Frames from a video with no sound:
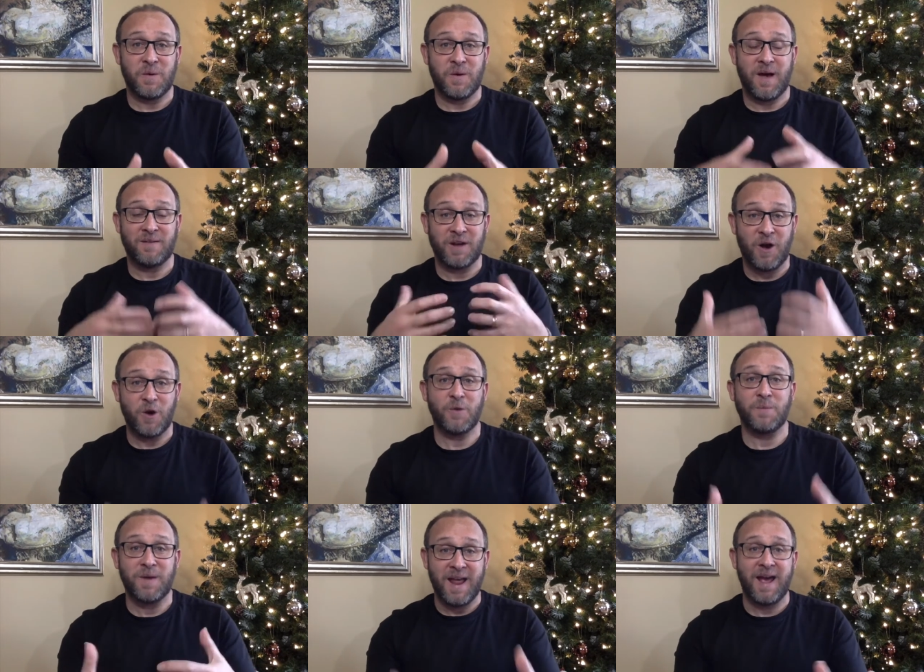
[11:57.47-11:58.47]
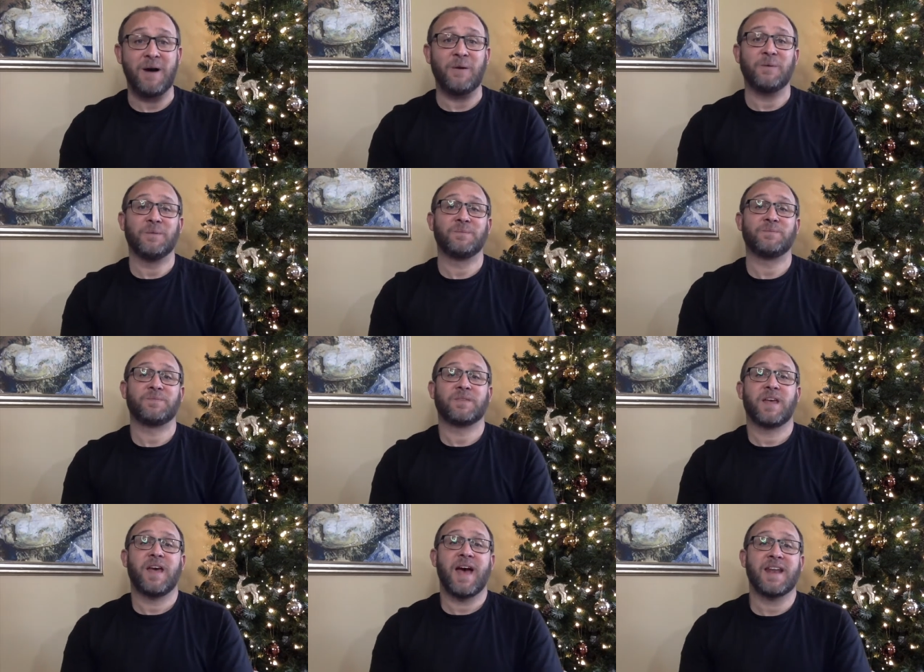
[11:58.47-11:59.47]
having hope now.
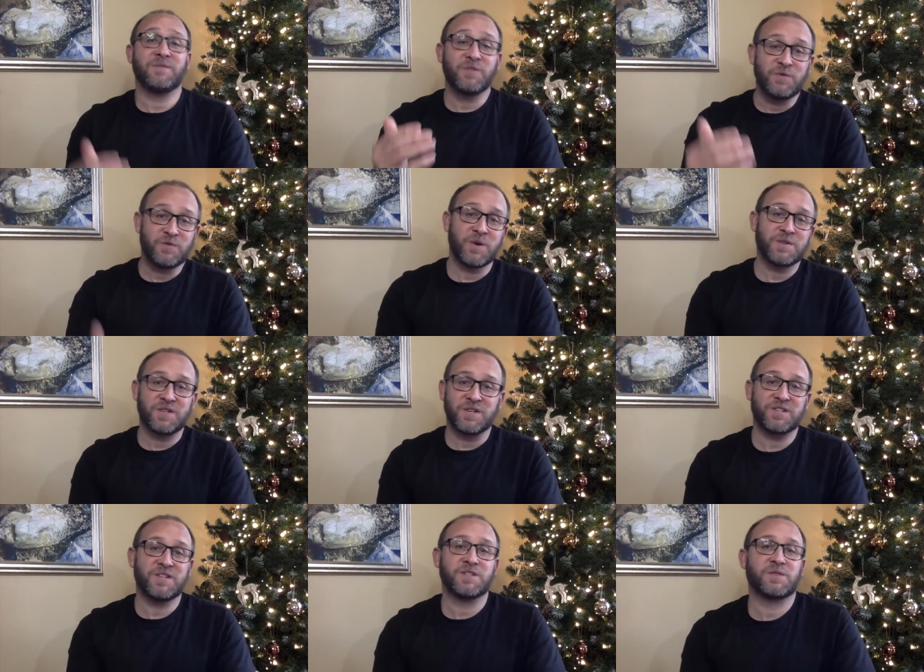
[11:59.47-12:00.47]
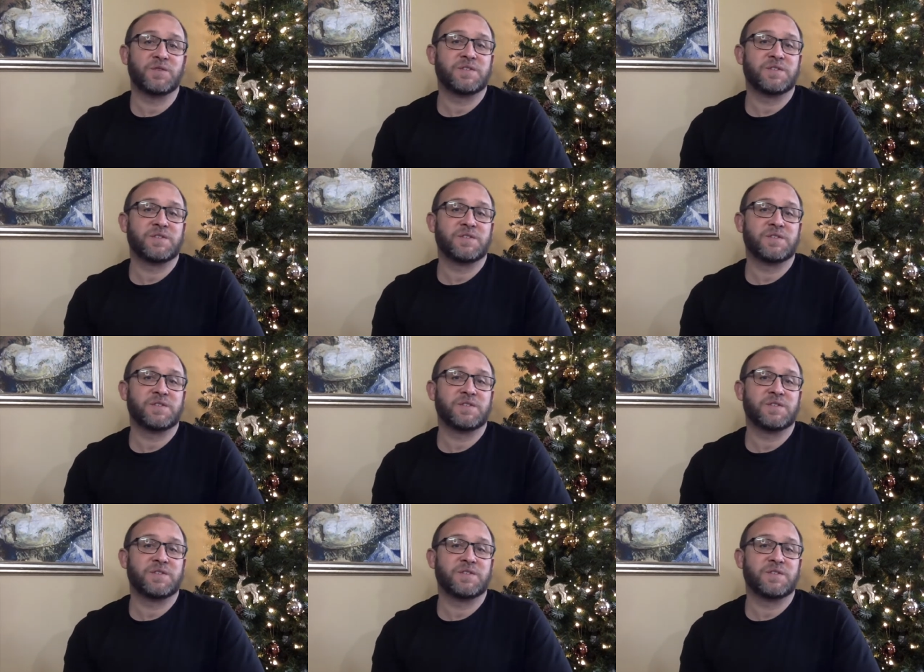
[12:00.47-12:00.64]
And if you've trusted in Jesus for